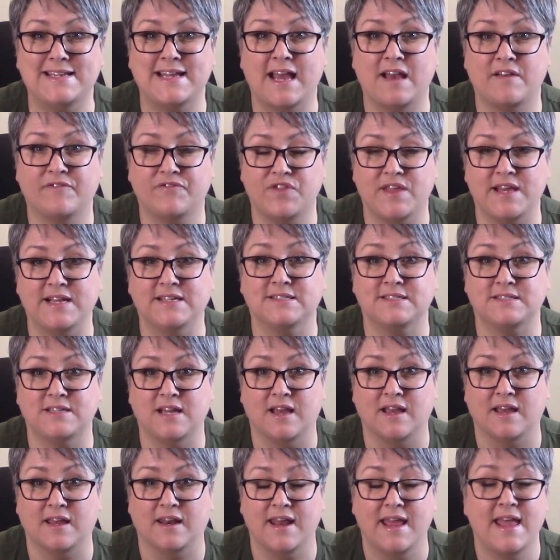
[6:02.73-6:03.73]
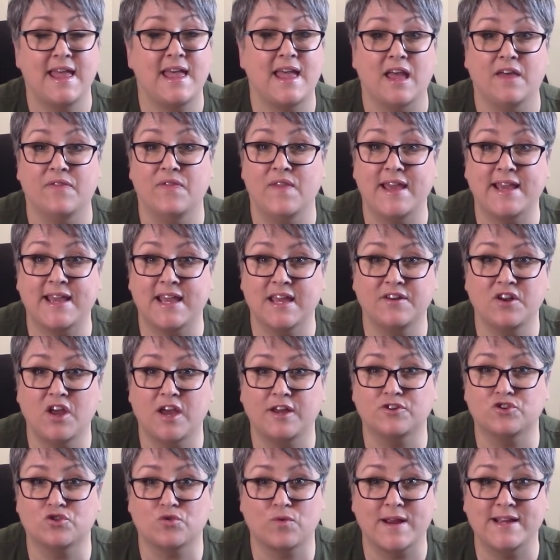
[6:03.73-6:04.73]
to have things done and they
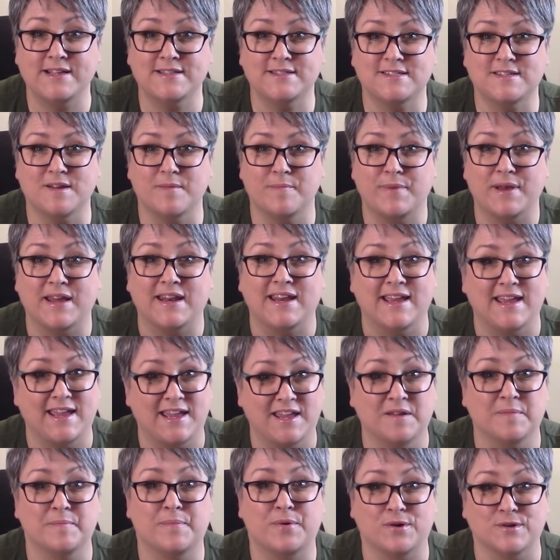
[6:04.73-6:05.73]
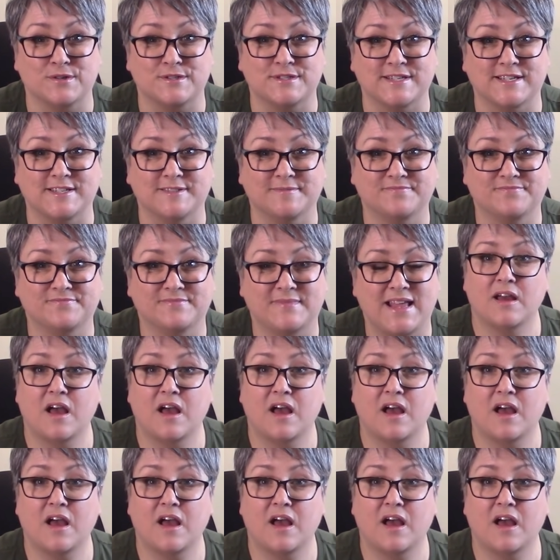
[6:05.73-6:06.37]
cannot train somebody in person.